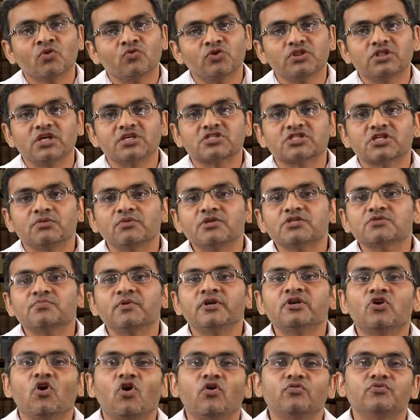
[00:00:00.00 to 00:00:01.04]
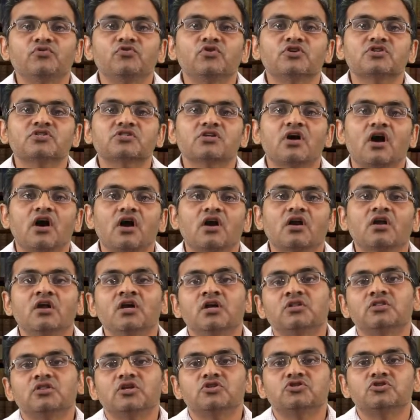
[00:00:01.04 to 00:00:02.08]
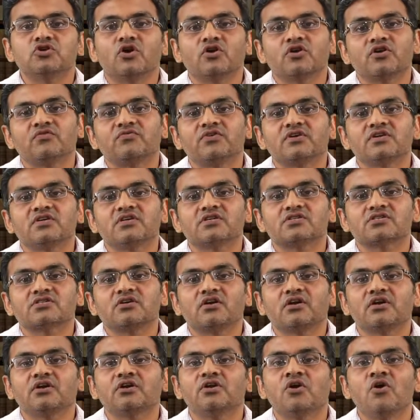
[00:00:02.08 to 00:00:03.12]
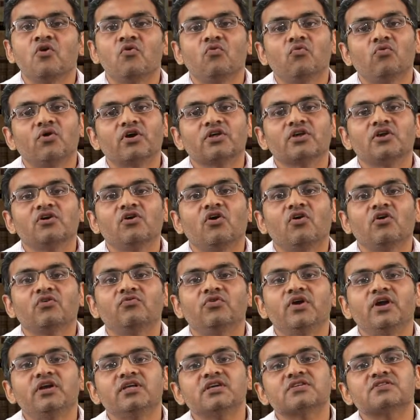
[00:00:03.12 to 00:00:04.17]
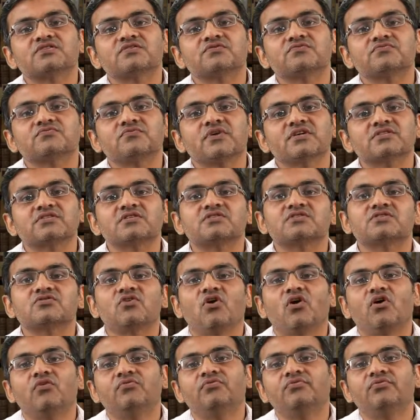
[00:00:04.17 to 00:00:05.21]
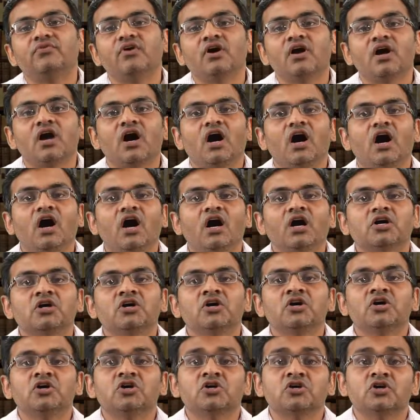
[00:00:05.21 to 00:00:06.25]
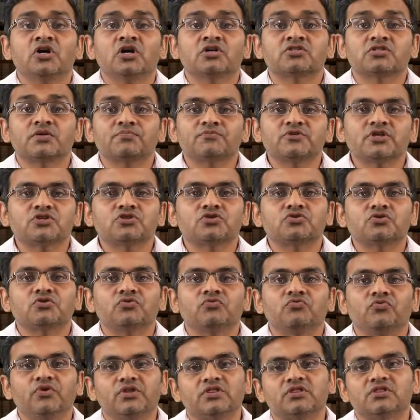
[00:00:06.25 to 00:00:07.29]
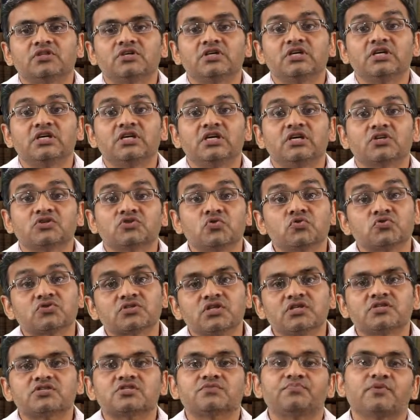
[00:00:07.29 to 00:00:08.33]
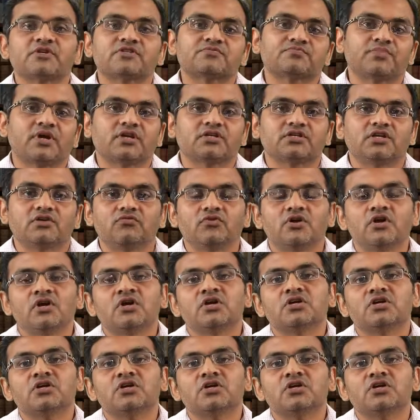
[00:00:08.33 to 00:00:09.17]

With the establishment of USSR, the geographer started working on various facets of uh, uh subject with socialist perspective,